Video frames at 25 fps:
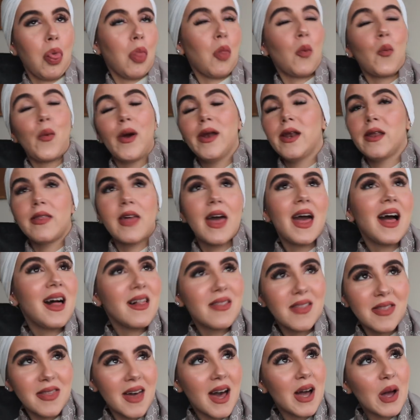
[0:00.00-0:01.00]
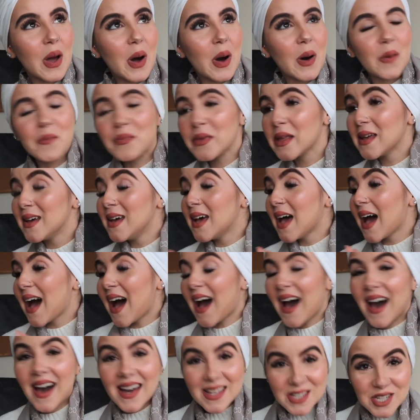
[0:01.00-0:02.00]
where the hell did that go?
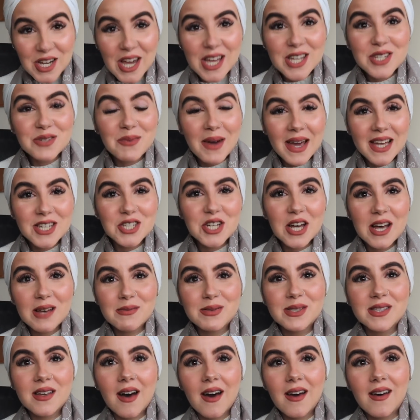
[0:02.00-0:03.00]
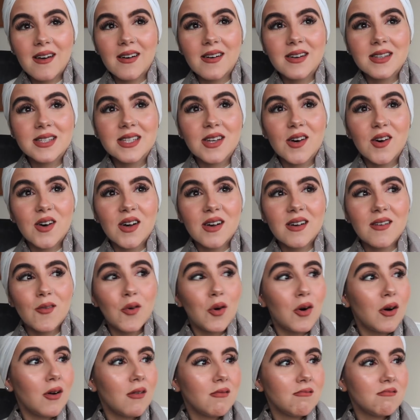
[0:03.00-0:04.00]
I changed my hijab styles
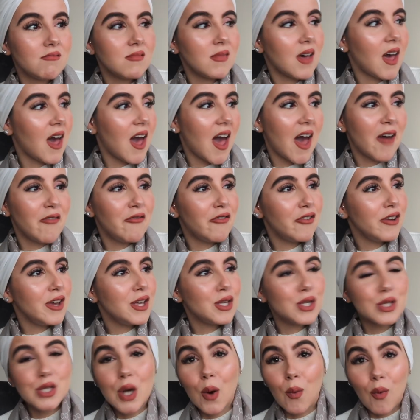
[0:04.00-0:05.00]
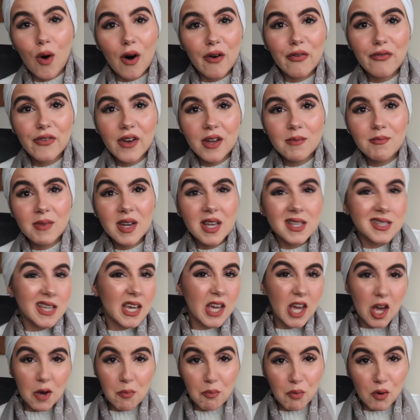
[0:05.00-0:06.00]
every so often because I
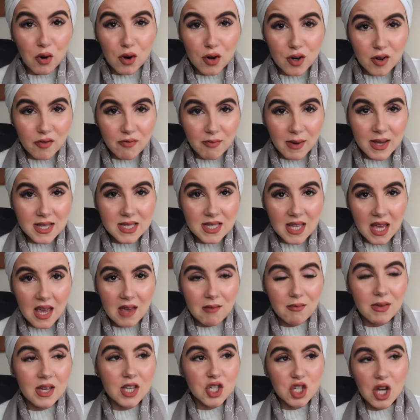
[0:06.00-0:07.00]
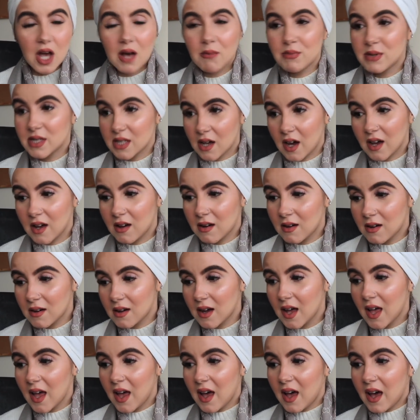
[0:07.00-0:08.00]
get bored of my same hijab
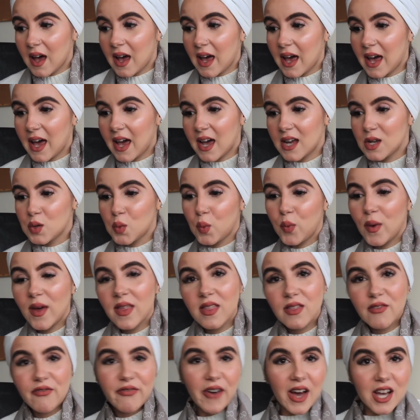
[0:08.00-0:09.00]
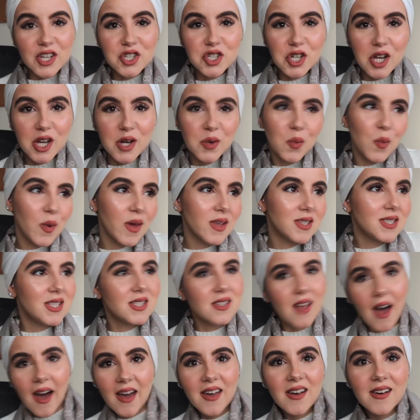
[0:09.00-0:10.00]
style. And with fashion, with
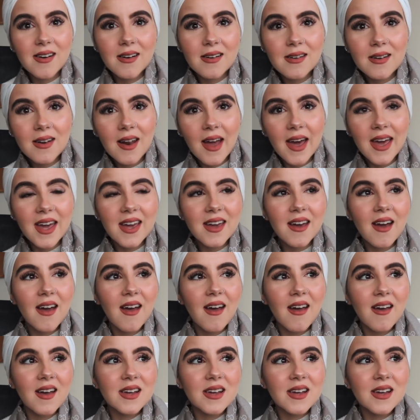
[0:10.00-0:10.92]
style, like,